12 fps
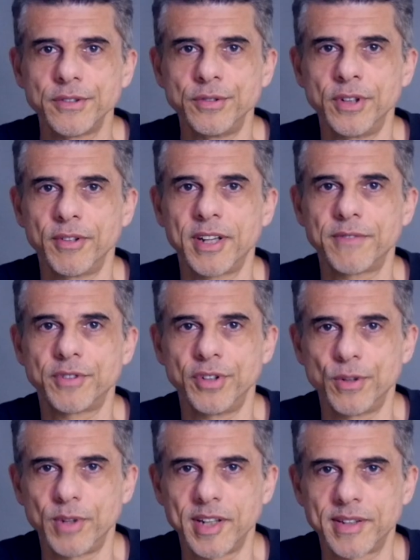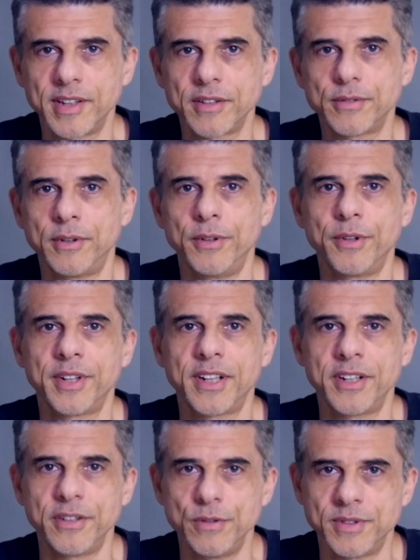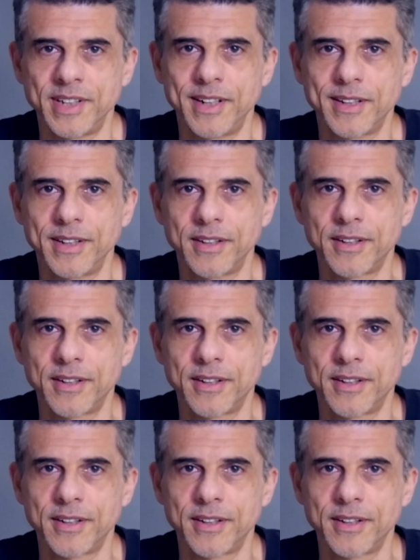you don't have to know anything or learn how to use anything.